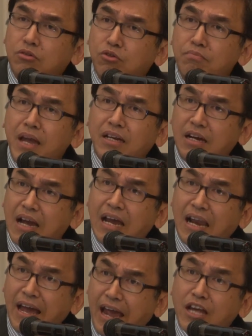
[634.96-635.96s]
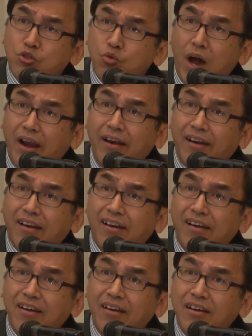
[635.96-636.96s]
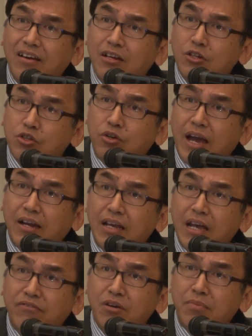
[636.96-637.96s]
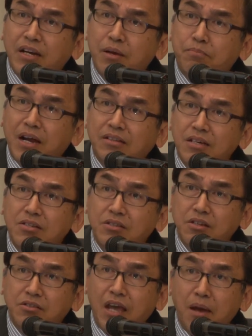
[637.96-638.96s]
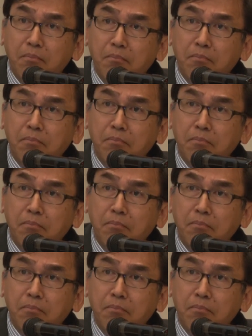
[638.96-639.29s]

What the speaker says: make the guideline as one, so that everybody practice the same.